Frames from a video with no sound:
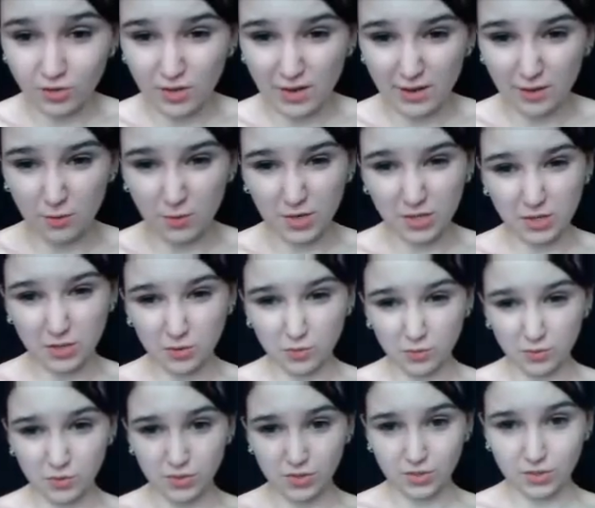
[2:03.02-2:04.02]
I don't want to
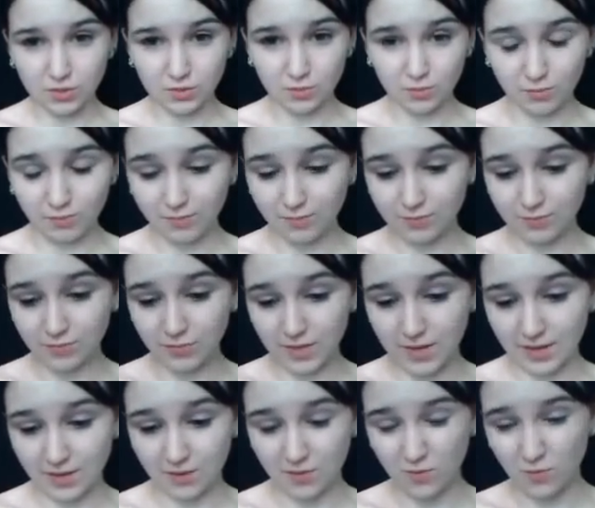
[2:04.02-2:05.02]
use
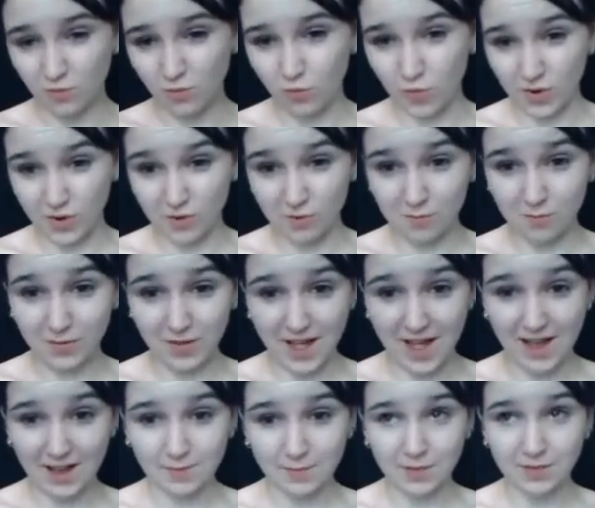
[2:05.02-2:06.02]
like real
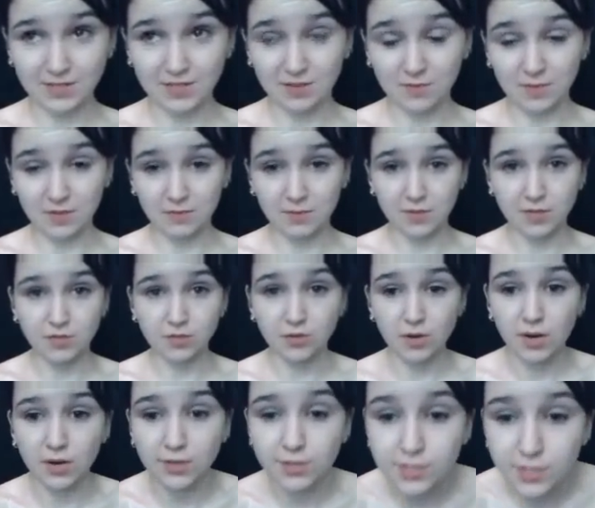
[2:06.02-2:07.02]
black because that'd be a bit too
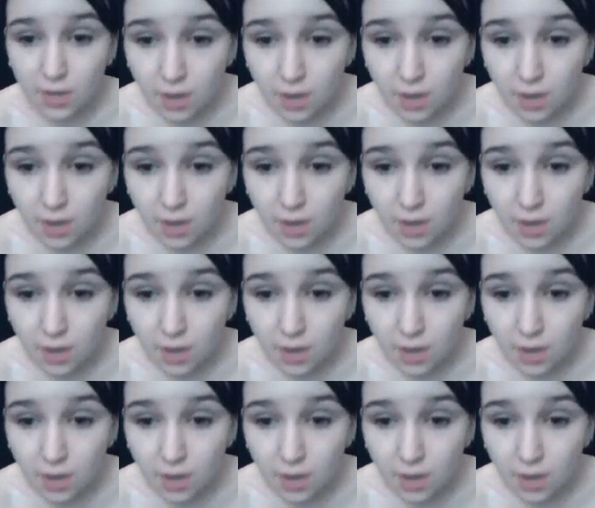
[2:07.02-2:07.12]
harsh.